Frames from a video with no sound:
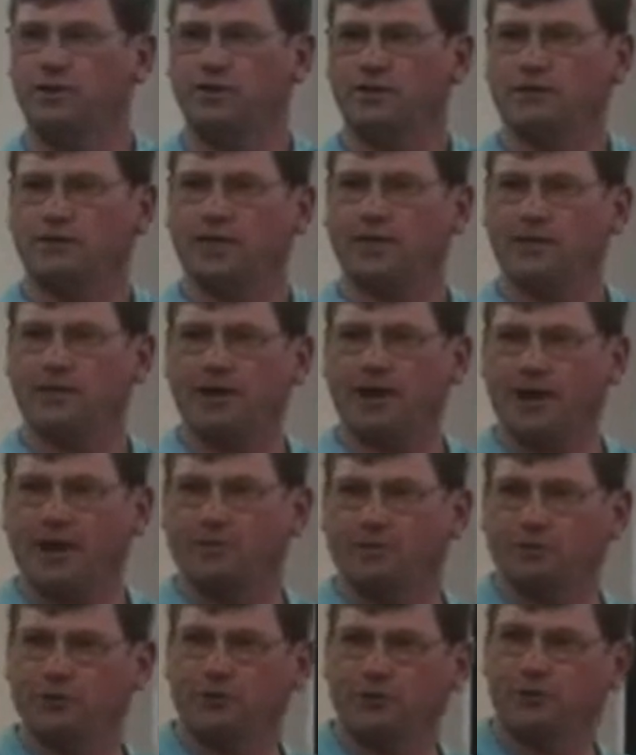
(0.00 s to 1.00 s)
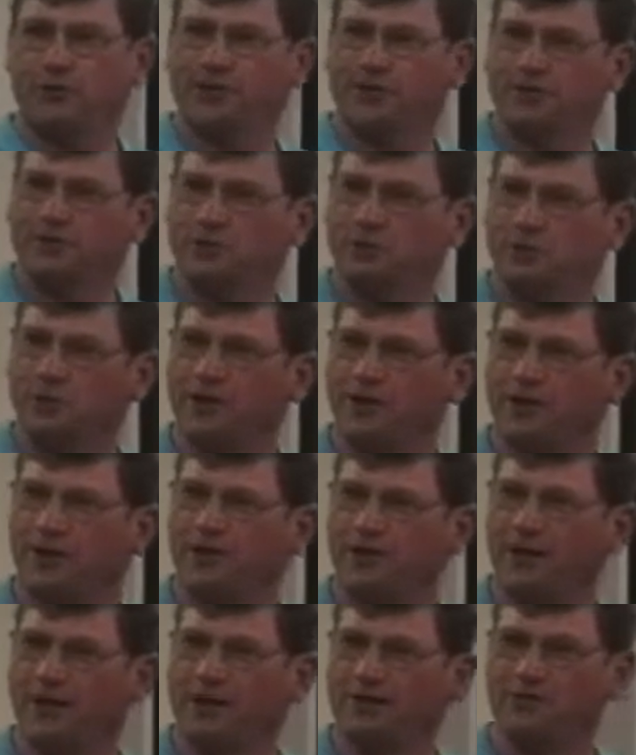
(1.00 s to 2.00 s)
The same guy in Missouri gets
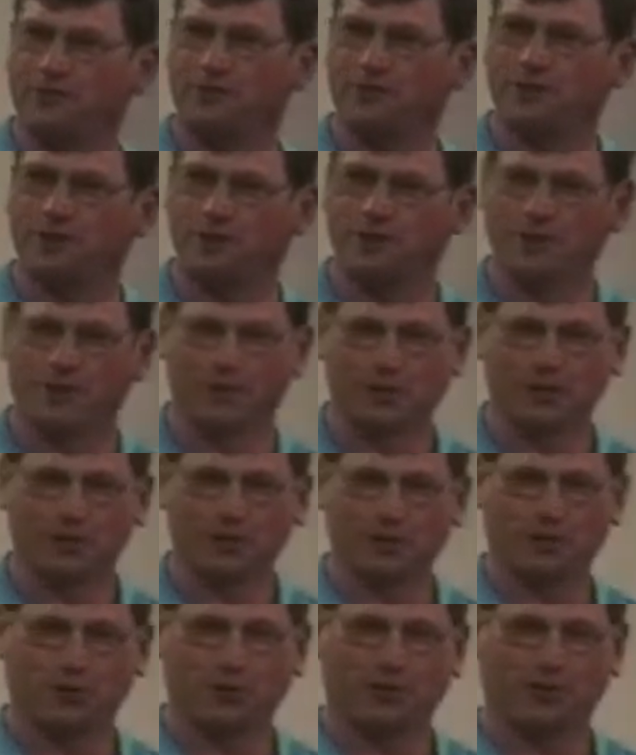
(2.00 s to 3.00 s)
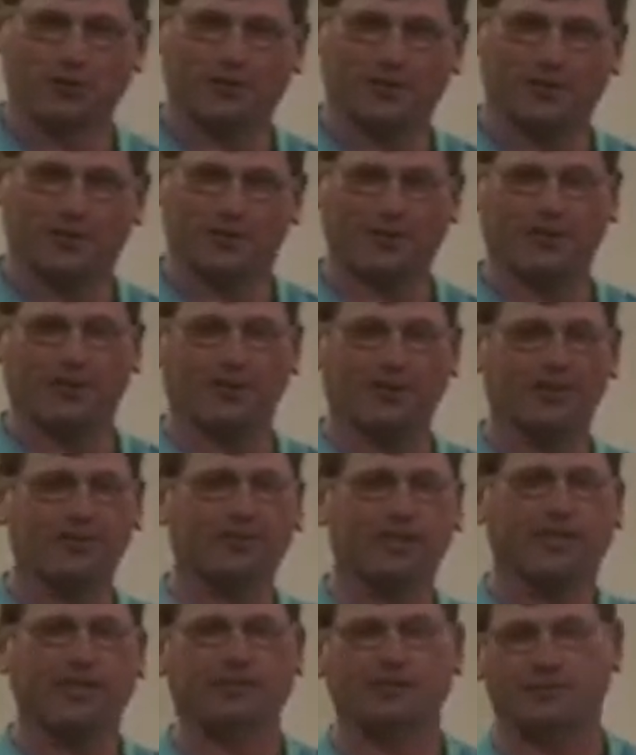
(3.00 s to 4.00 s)
$300 a week. So then, and
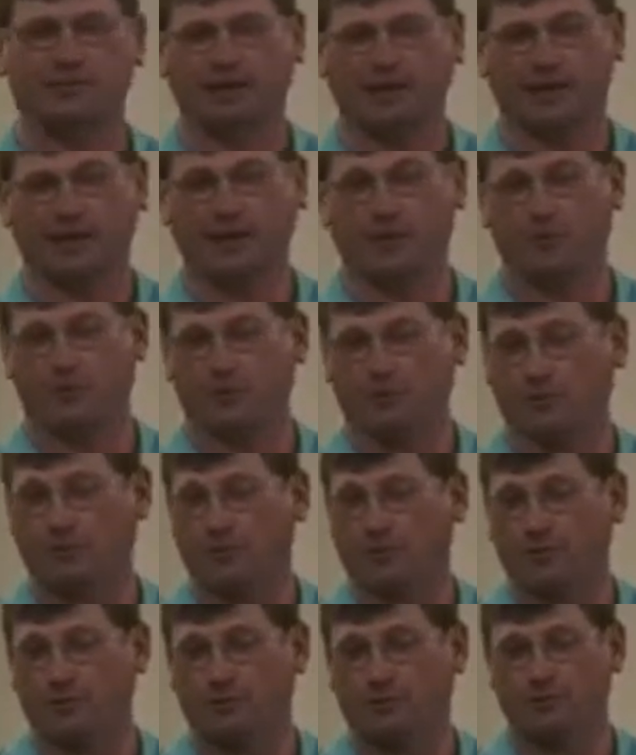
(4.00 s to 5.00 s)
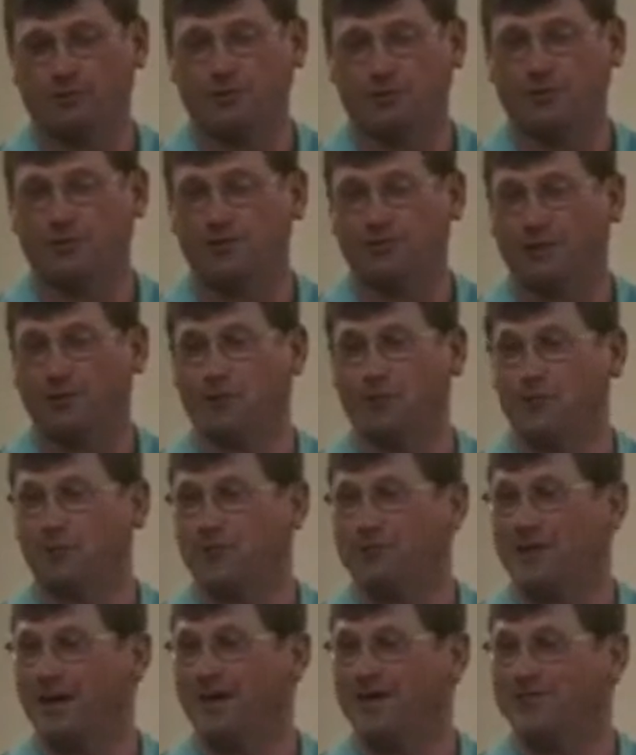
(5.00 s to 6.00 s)
this guy says, hey, I want work because I want to
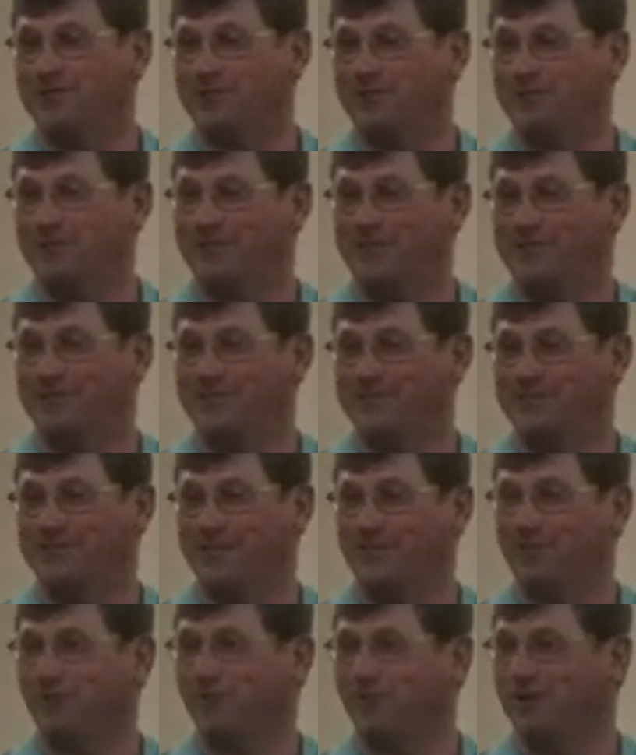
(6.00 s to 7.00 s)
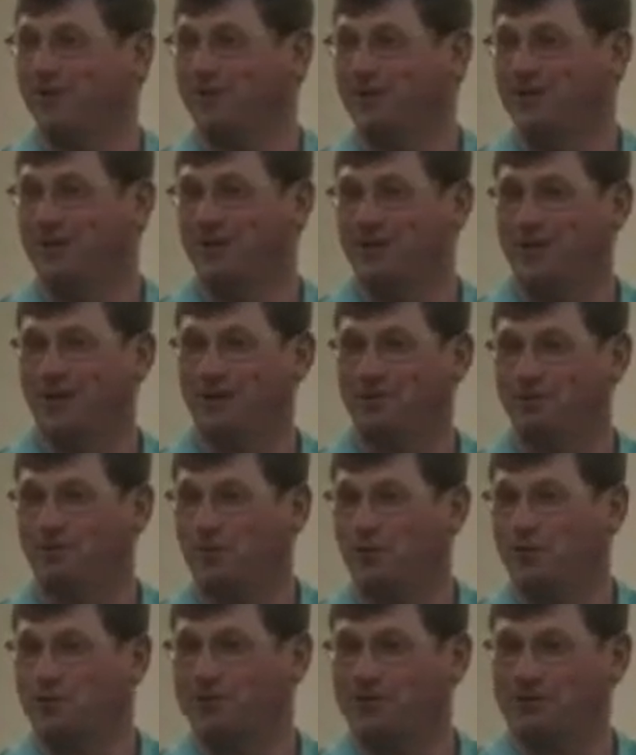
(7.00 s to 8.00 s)
retire someday. He says, I don't want
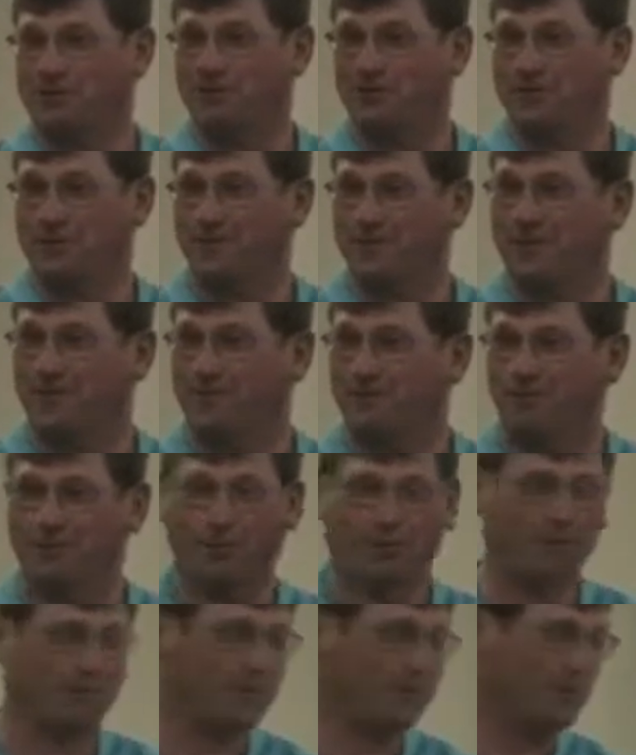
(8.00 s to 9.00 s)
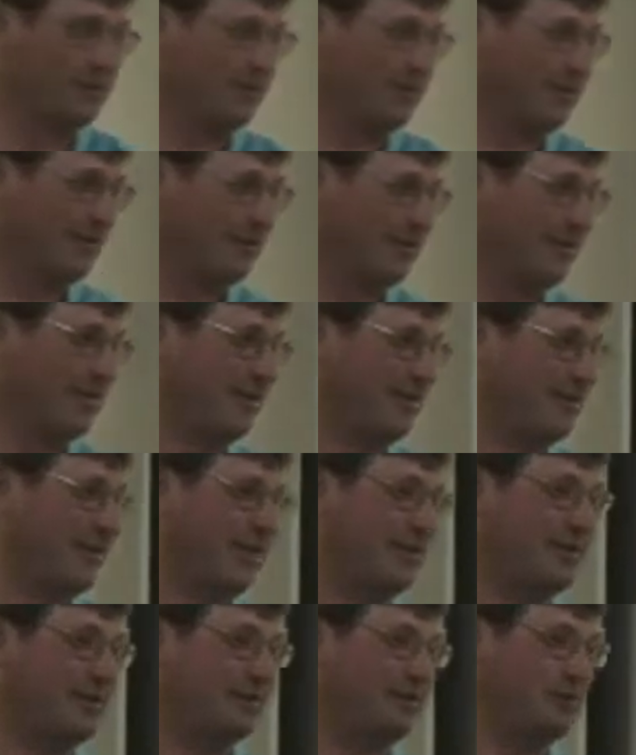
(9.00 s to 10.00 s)
unemployment because if I get unemployment, then
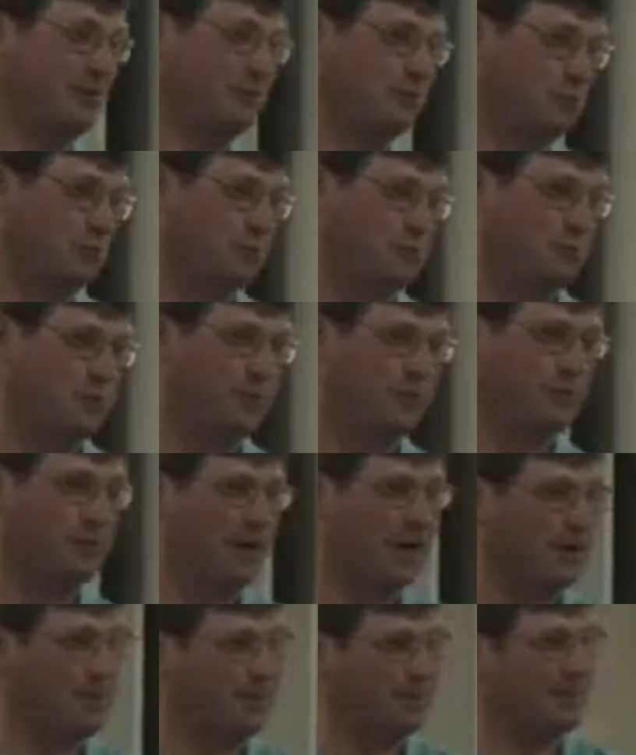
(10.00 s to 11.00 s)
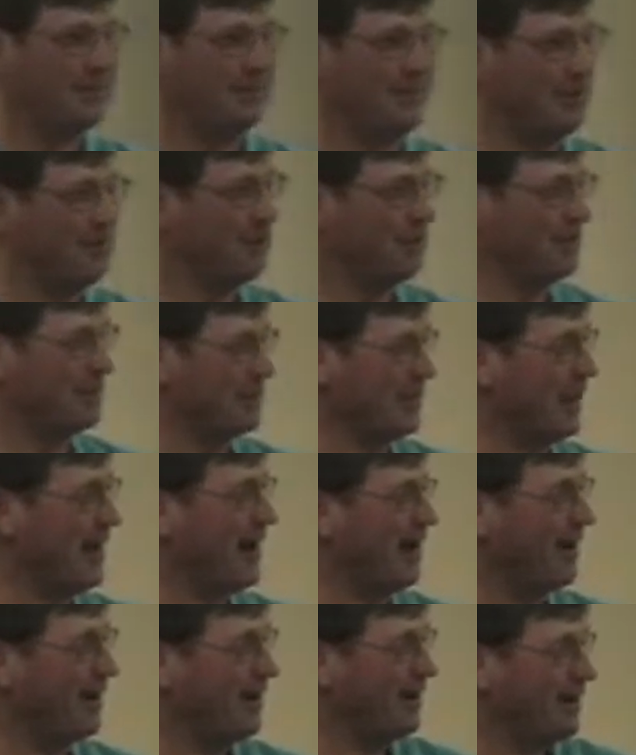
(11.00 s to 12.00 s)
that doesn't go towards my retirement. He says, I want to
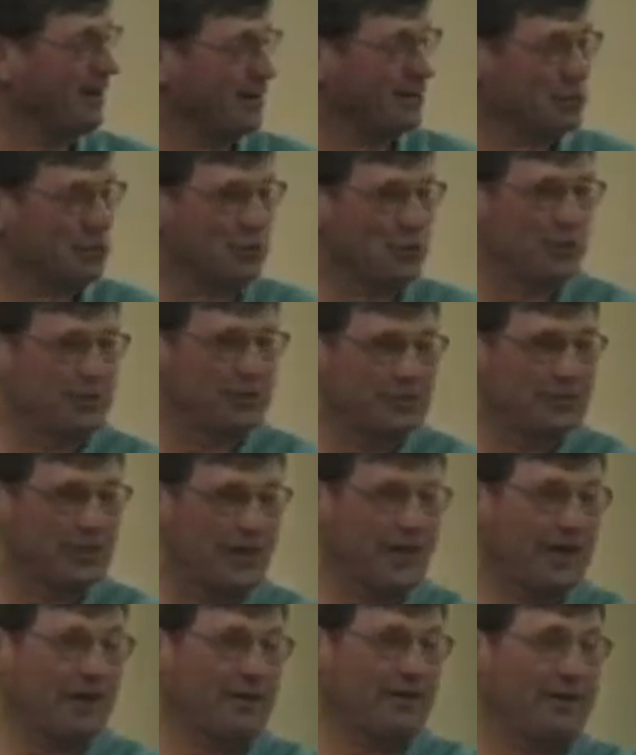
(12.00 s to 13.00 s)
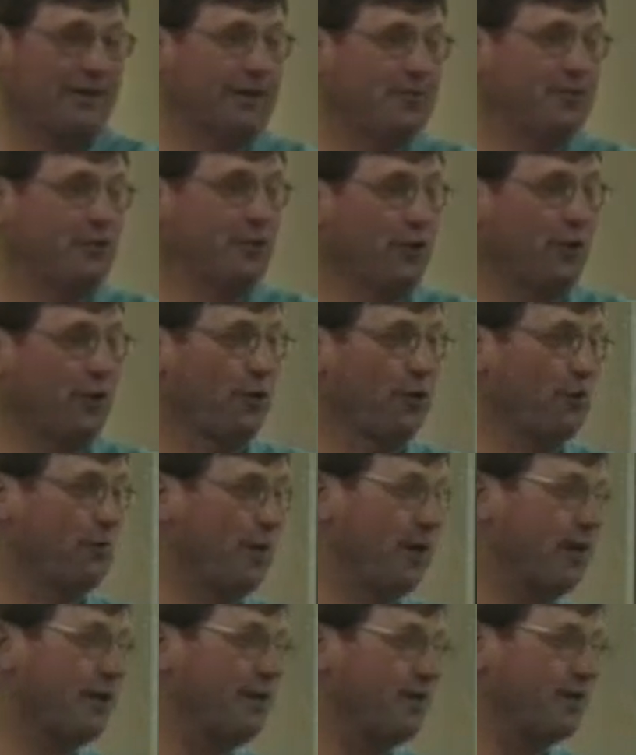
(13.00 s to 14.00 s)
retire. So he says, even though I only
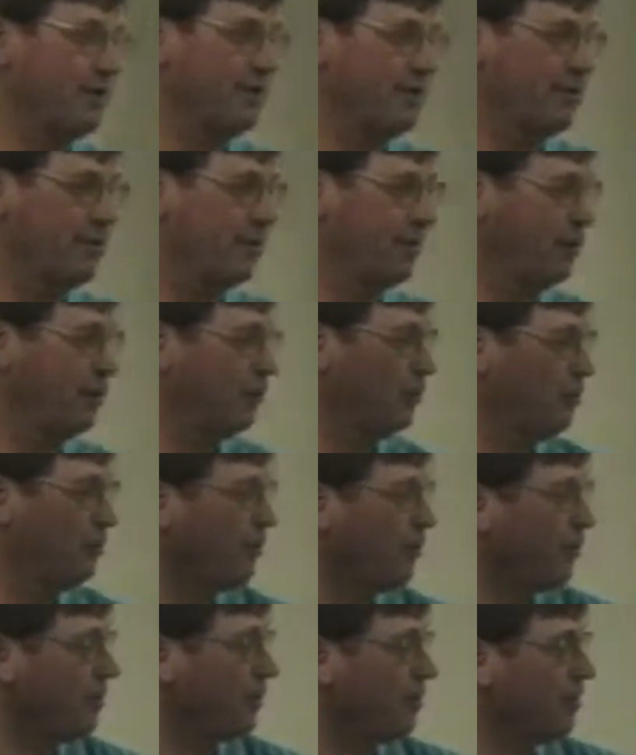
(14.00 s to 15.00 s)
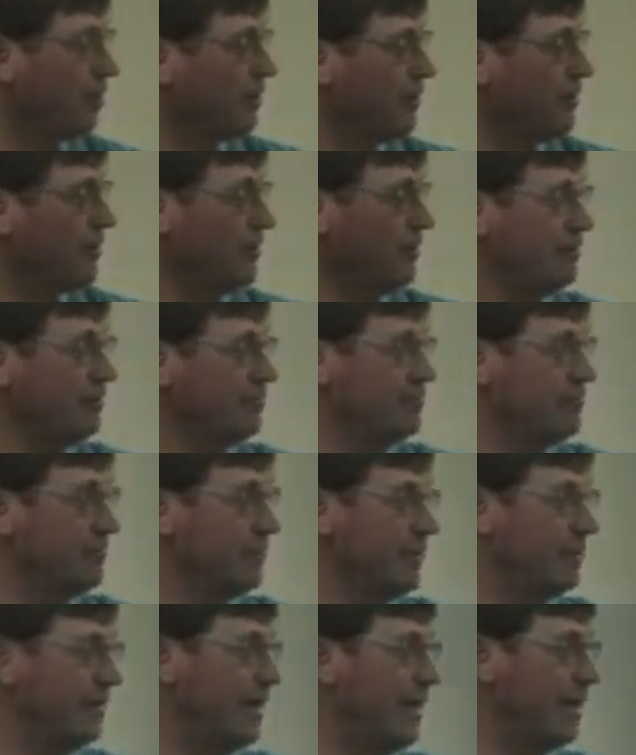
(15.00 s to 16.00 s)
make a little more
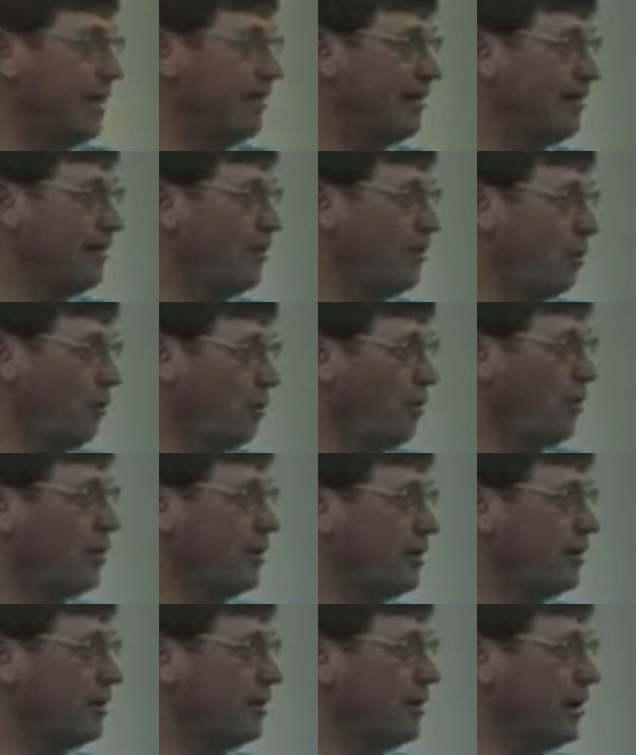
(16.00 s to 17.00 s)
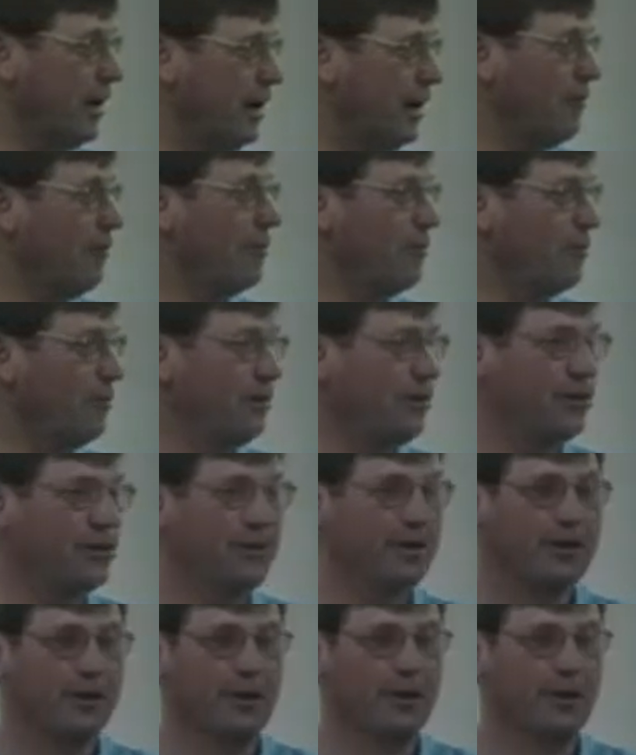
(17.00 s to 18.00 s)
than that working, I want to work.